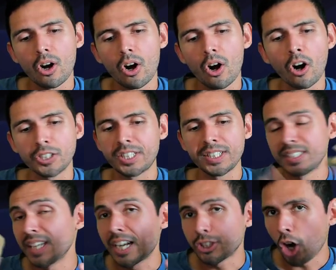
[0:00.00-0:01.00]
art is
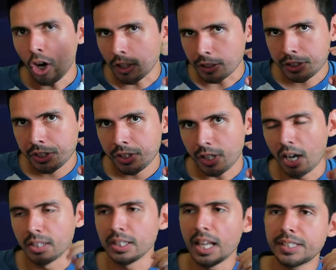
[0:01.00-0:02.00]
not art
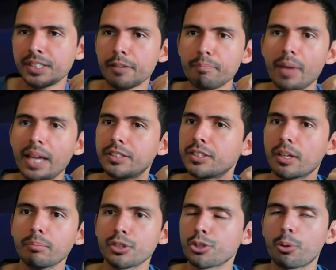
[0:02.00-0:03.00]
unless it makes
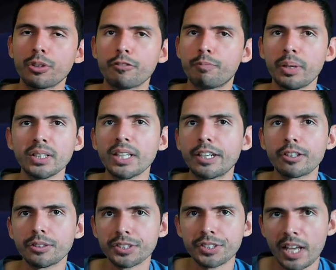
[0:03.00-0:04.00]
some sort of
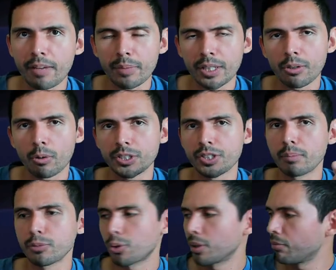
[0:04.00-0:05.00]
political statement or some
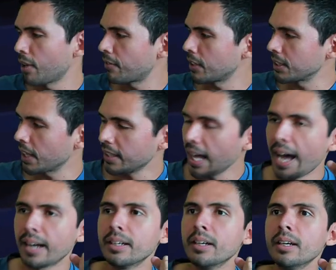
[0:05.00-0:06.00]
sort of reference like
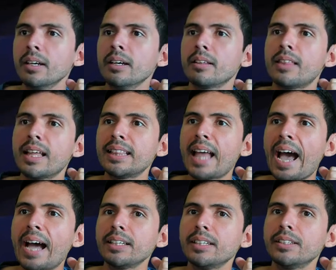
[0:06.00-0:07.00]
that, then
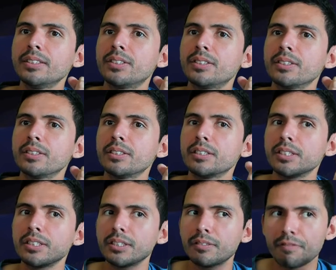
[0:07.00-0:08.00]
that is
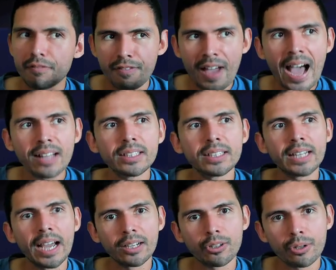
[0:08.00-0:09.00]
valid
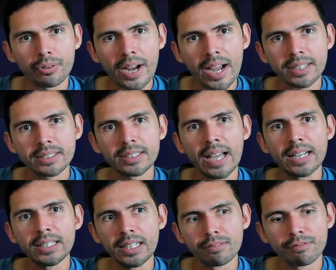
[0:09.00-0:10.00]
and correct
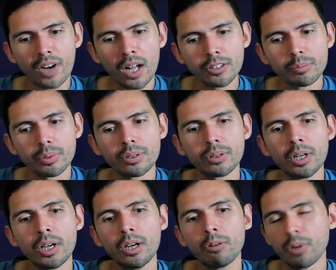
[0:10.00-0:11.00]
and invaluable
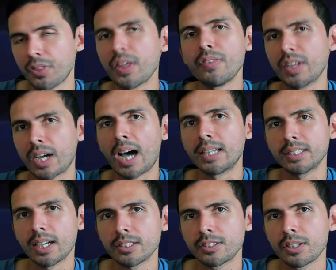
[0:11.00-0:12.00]
within the
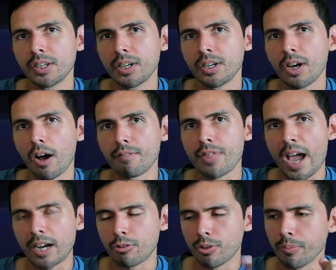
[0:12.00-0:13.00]
context of
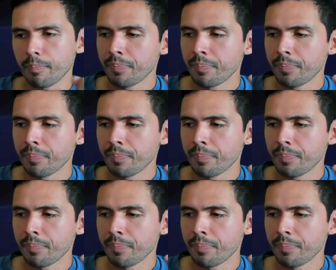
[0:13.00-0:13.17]
that group.